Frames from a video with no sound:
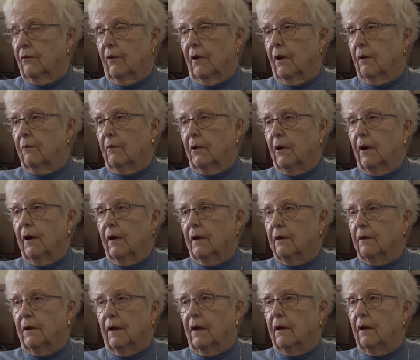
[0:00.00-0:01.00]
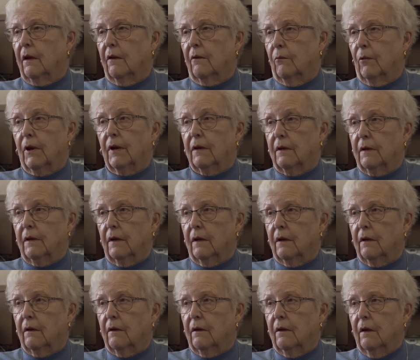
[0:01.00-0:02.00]
I'm glad that I went
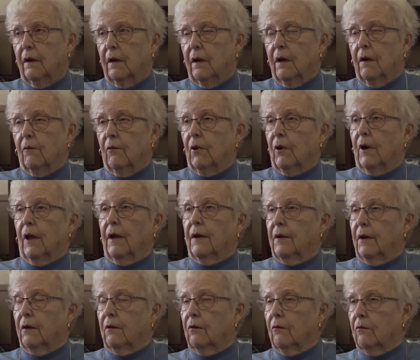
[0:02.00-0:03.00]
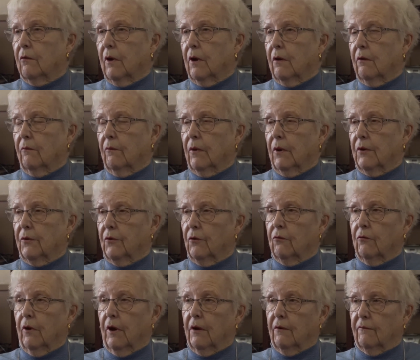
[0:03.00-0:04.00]
there. Well, I didn't go right away.
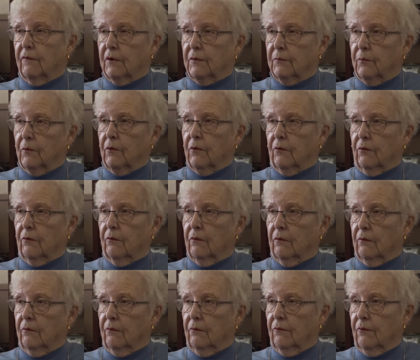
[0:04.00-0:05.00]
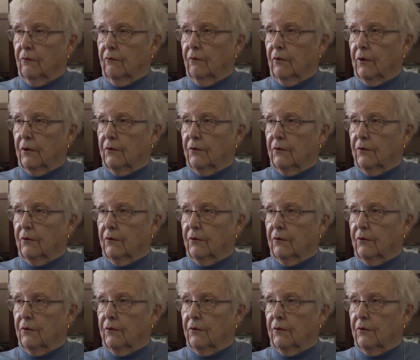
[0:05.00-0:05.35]
Joanne was for you were